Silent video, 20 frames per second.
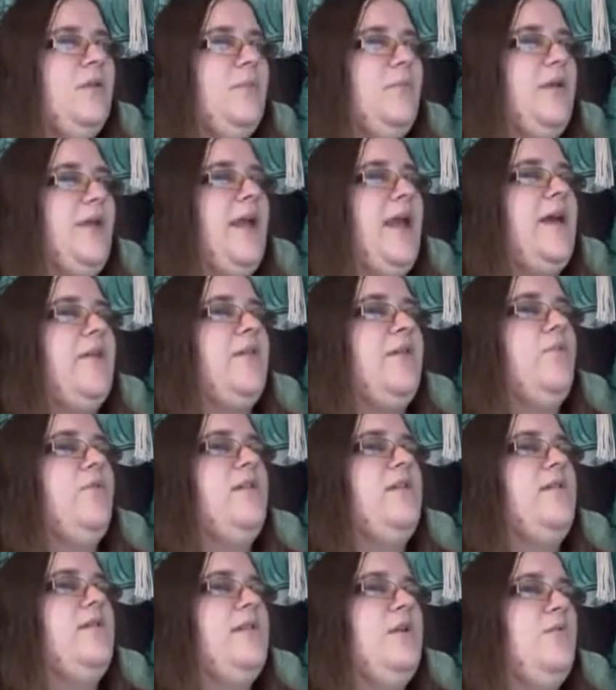But yeah, there
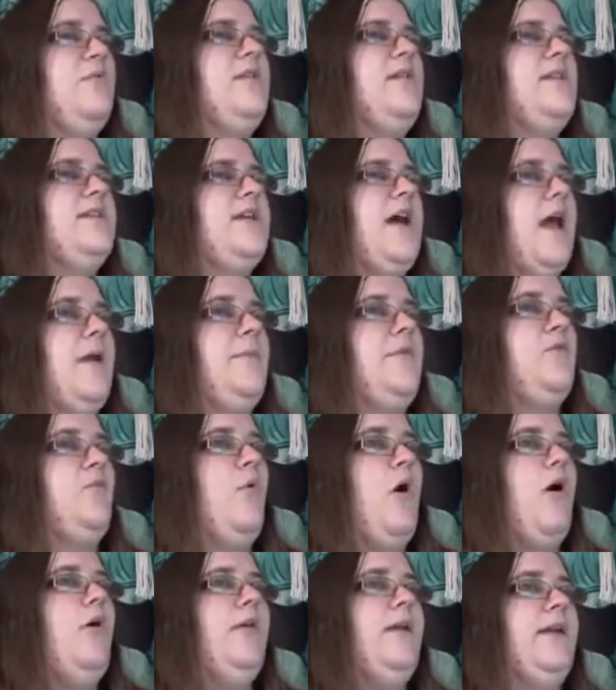was a diamond
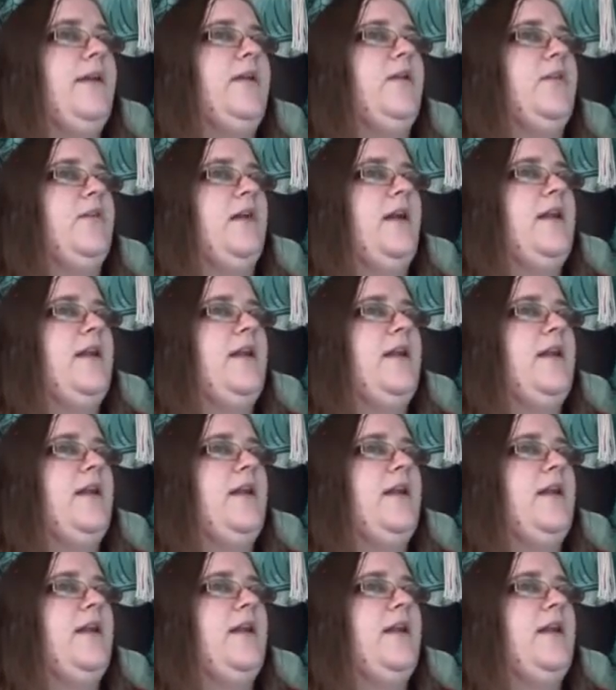wall here,